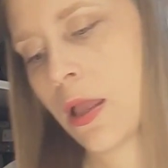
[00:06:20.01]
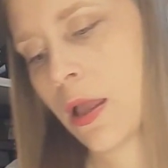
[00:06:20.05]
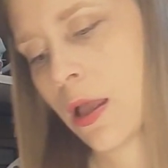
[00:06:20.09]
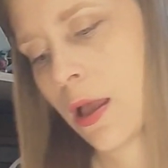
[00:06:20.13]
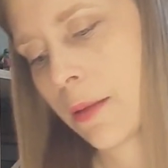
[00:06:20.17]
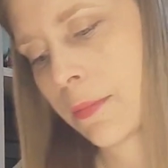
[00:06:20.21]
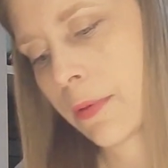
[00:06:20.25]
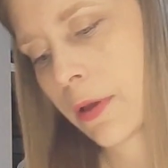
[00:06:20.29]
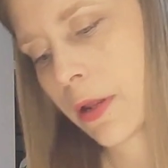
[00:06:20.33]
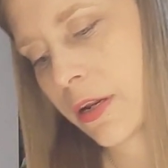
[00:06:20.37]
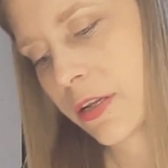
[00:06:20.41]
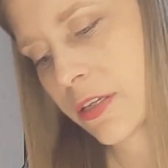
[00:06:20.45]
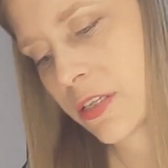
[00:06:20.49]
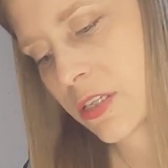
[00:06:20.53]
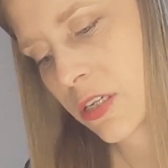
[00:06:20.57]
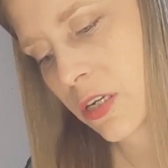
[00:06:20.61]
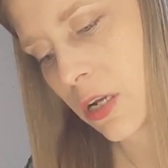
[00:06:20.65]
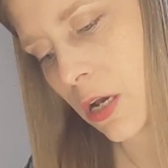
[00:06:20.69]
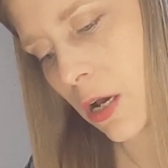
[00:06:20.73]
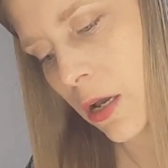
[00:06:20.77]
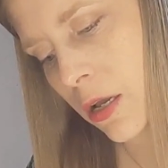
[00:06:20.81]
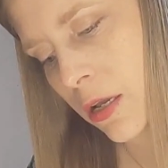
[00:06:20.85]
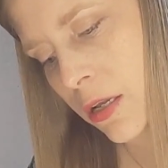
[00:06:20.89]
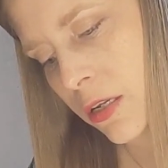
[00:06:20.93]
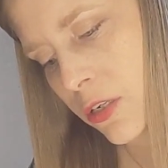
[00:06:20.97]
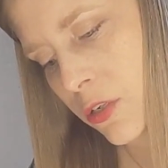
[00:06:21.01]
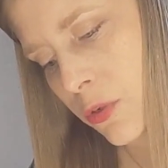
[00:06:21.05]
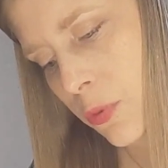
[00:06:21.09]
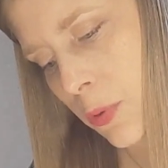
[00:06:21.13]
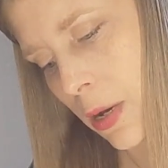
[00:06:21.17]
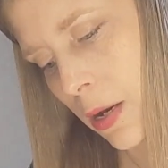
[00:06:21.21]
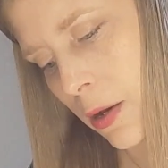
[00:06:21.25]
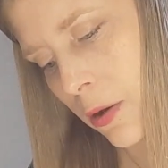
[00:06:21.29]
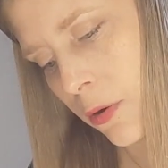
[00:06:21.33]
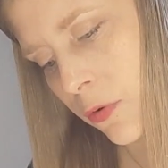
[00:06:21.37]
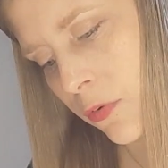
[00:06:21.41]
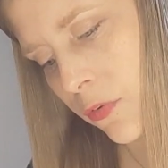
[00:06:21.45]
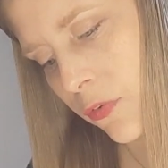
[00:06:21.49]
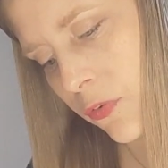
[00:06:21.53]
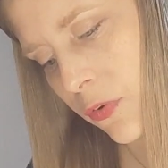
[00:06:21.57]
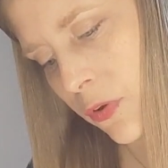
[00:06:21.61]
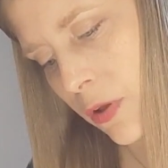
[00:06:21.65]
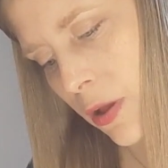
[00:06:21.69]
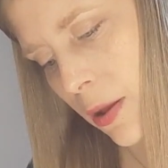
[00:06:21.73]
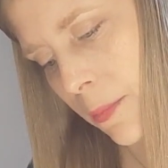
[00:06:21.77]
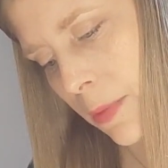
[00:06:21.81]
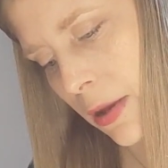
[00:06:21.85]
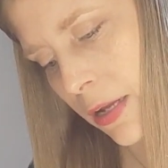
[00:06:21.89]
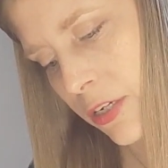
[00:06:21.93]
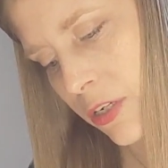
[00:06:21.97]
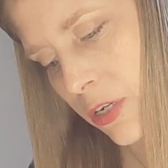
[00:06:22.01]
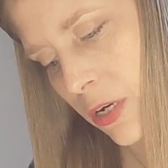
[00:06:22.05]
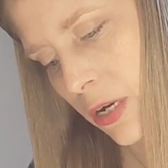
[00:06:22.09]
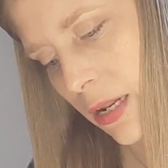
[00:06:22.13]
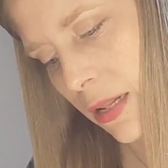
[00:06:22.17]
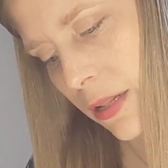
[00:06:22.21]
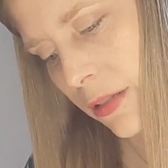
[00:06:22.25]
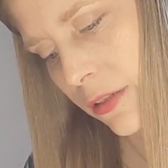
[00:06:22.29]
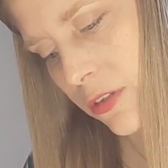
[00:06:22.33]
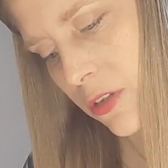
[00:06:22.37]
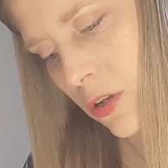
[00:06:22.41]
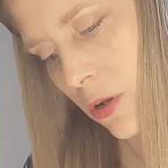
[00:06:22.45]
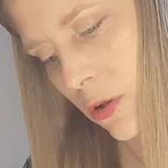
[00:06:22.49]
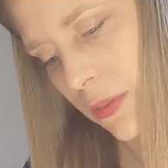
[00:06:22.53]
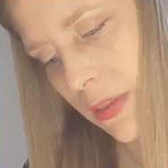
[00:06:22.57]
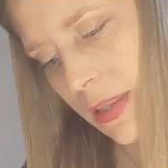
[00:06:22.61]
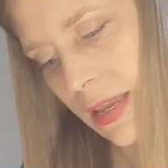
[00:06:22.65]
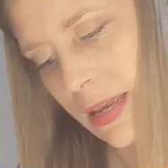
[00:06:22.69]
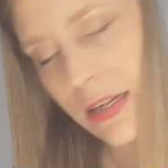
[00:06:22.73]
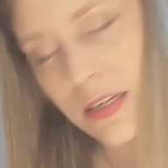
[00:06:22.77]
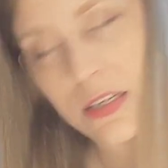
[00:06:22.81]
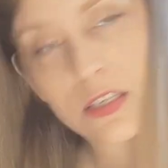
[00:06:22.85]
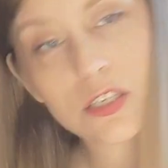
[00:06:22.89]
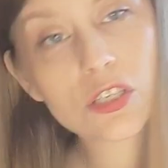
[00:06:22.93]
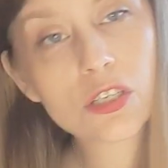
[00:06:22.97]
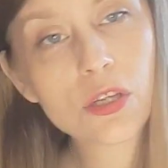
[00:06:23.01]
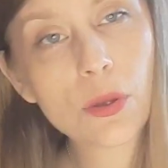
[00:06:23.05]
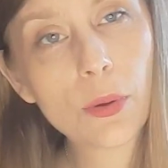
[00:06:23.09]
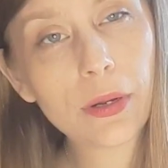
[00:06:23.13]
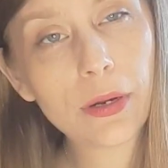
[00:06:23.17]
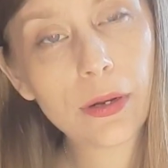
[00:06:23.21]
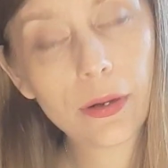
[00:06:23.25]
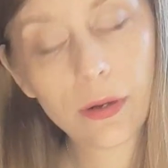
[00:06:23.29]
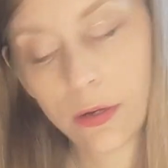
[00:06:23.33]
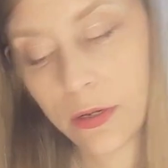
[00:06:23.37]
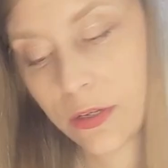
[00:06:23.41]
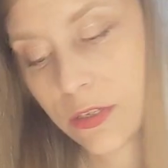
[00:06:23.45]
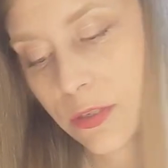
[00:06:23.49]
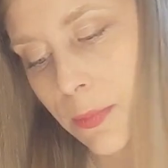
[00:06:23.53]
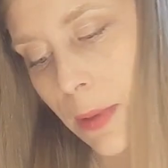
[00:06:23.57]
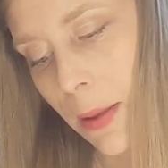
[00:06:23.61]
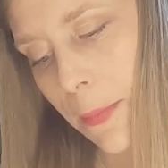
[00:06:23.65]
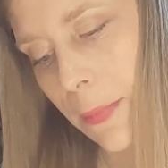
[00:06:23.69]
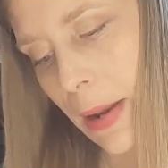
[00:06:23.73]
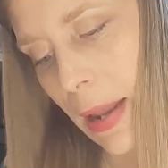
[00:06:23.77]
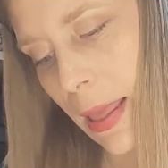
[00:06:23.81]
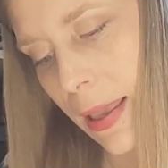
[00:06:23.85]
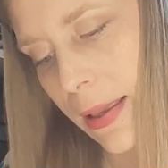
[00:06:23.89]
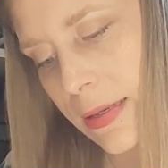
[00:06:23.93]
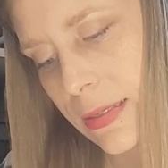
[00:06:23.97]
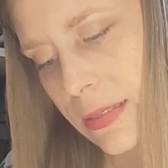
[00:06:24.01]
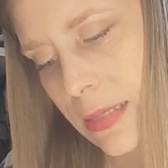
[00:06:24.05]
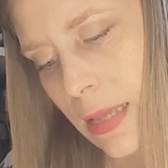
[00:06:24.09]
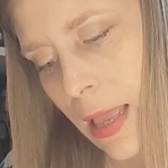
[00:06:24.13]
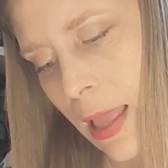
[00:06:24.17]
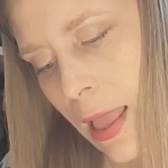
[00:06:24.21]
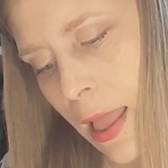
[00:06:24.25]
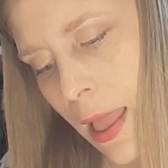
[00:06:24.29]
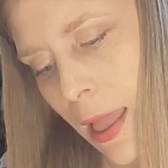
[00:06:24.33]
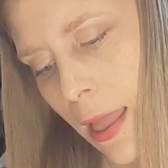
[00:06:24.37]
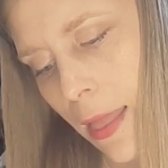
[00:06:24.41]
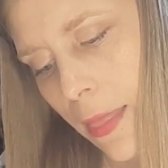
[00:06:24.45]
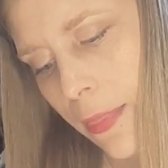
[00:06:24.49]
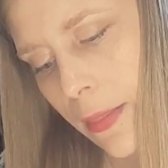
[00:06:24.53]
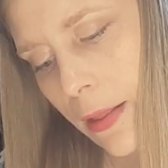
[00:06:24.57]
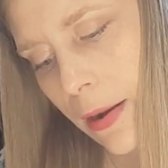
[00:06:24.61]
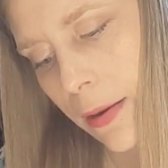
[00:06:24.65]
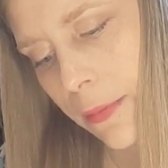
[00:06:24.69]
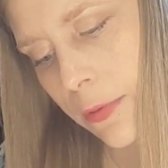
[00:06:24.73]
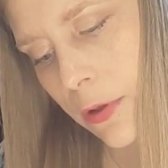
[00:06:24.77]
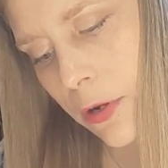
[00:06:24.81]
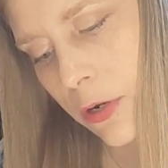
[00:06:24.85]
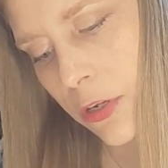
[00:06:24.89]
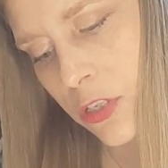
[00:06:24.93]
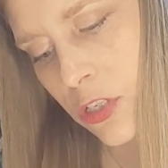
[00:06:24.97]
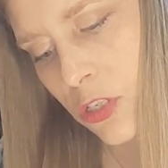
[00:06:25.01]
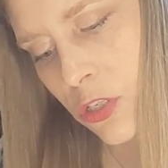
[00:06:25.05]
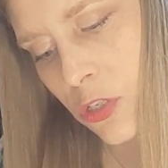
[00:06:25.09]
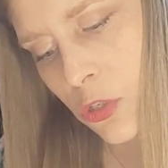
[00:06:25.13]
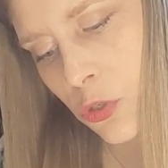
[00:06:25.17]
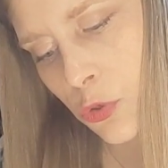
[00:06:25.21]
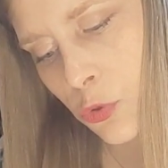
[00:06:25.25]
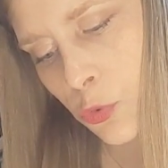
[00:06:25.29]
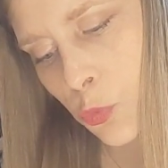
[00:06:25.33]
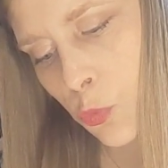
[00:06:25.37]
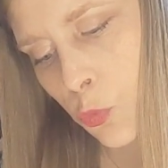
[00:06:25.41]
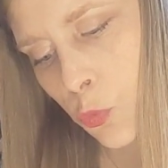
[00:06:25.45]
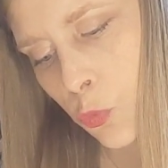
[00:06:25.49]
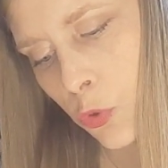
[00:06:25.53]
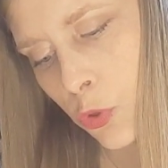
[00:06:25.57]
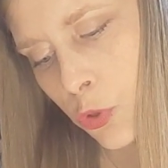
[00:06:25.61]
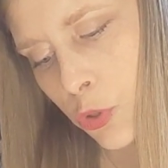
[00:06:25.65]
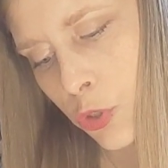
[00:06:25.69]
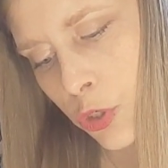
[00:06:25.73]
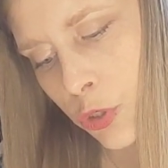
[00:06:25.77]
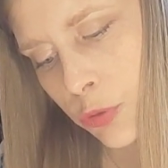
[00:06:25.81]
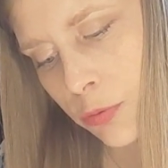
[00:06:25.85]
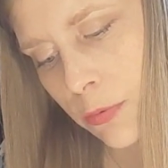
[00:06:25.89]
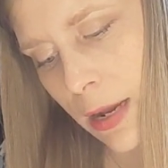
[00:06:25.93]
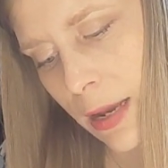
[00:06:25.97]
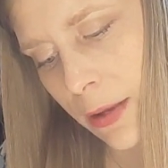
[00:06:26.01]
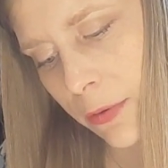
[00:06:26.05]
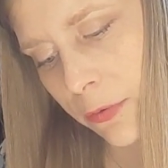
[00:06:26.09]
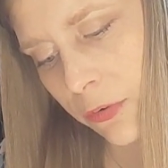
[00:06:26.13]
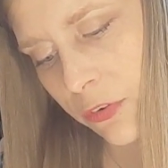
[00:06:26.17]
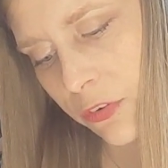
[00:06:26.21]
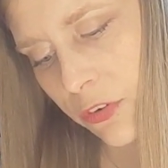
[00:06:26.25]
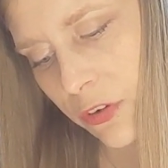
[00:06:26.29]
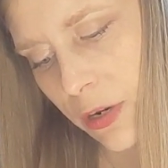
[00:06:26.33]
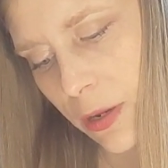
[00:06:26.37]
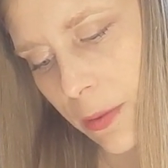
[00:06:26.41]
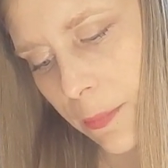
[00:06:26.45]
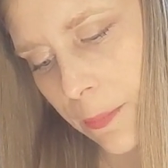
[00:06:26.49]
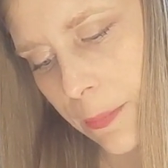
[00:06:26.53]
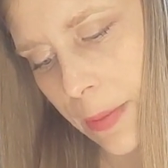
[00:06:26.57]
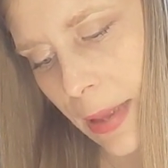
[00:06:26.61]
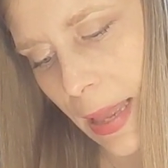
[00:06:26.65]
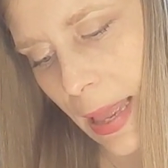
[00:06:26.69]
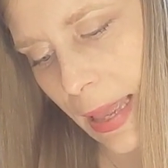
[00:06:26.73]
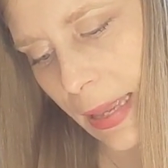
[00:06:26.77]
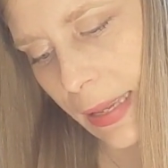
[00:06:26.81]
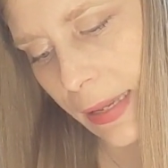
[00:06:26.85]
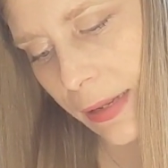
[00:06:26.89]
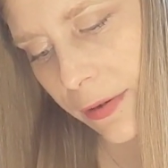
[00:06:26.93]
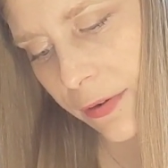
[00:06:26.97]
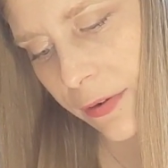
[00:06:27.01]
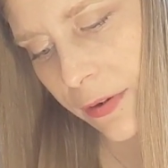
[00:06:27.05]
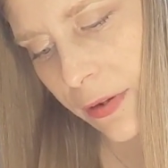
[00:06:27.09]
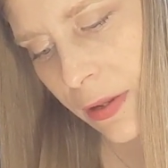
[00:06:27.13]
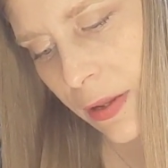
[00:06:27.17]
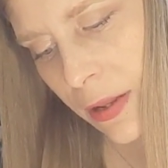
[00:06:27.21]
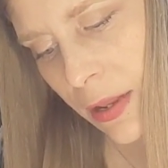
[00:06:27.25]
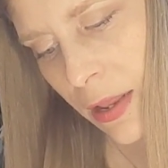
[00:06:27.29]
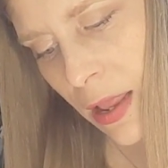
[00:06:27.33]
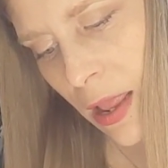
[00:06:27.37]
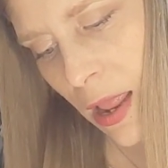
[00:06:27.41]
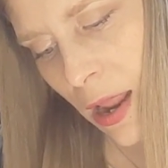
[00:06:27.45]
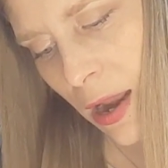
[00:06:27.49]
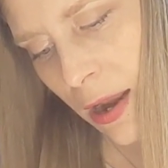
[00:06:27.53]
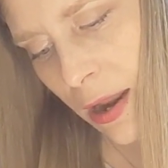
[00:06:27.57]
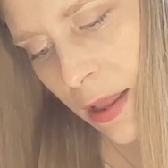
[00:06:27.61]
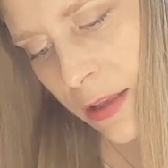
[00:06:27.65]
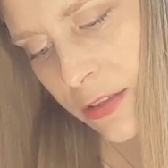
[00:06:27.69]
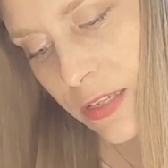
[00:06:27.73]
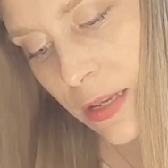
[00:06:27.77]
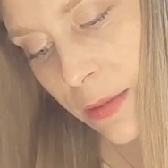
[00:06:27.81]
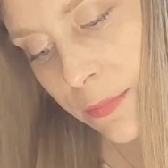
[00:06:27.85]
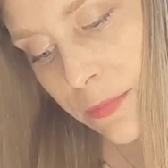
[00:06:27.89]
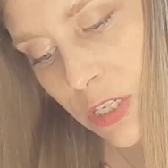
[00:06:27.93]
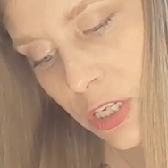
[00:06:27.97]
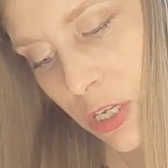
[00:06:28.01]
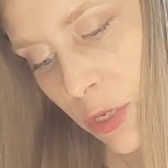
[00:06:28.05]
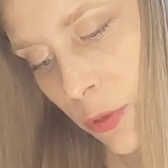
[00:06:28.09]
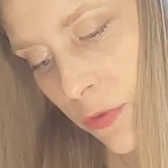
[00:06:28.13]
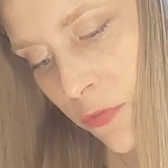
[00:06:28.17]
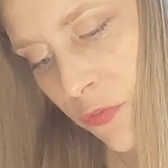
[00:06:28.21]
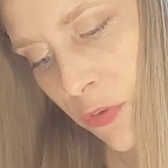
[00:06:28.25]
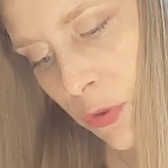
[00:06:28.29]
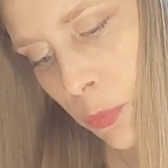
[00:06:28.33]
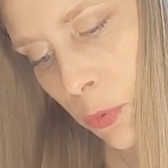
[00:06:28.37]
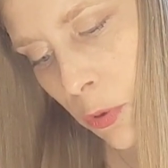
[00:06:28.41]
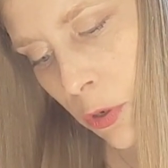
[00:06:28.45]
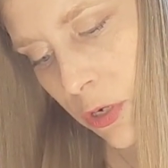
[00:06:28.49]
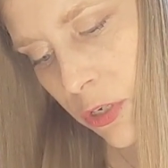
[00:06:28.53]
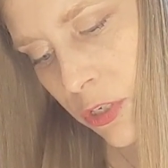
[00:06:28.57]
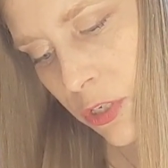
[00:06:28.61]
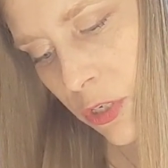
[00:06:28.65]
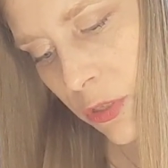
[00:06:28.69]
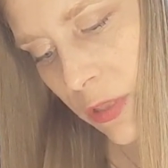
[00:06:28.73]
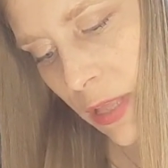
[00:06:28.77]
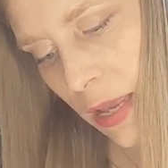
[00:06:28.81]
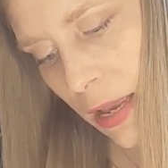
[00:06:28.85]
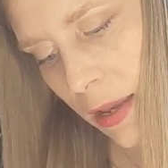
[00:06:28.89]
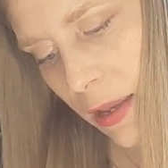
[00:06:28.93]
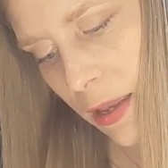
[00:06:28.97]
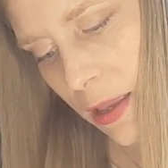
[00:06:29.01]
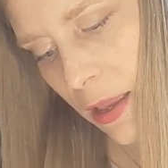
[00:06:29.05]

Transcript: I'm going to start at 12. I might do a little dot there just so I don't lose my place. And then I'm going to swoosh round to number 8. Now it's up to you if you want to do that